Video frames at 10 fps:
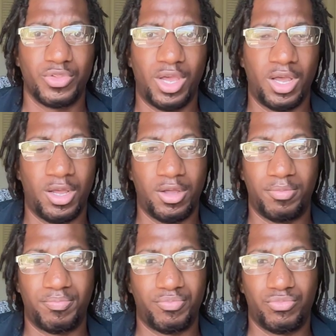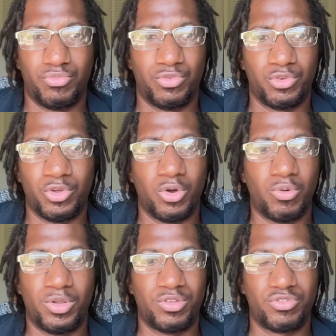um
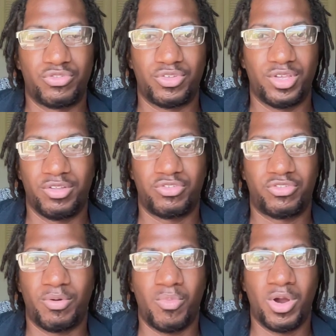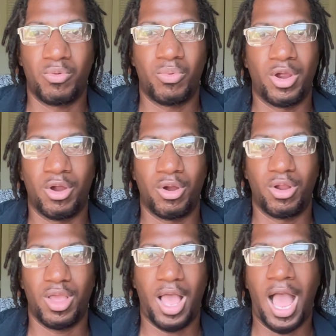it's somewhere where
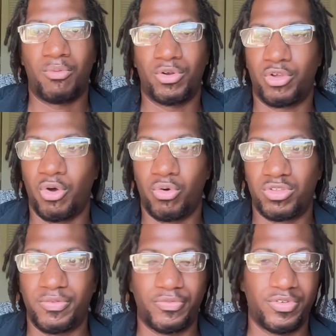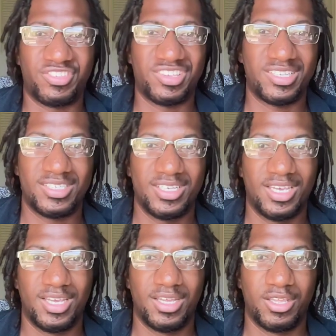I would go to visit,
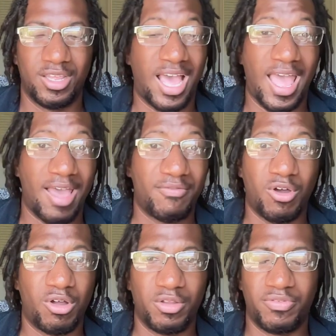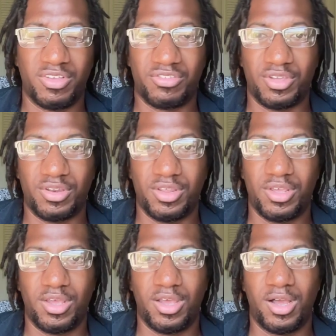and I have gone to visit.
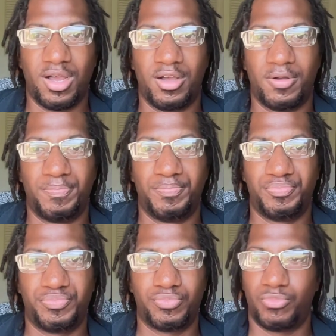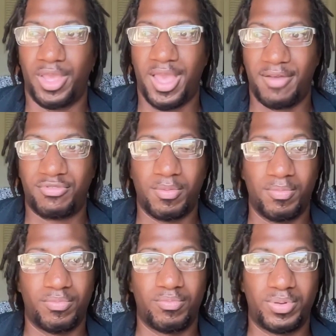They have
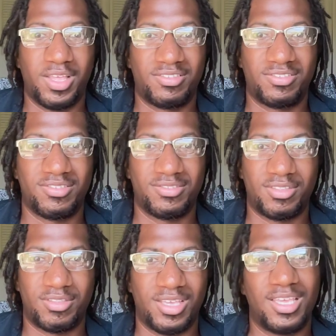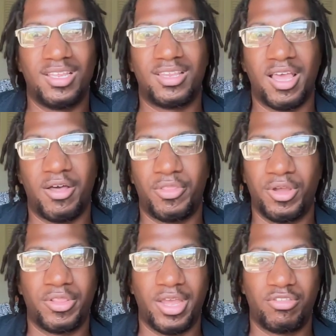some places to eat down
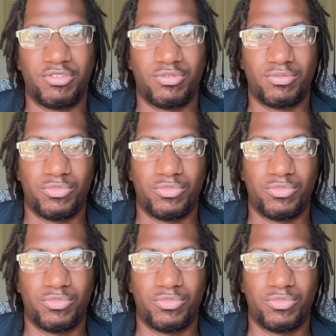there that's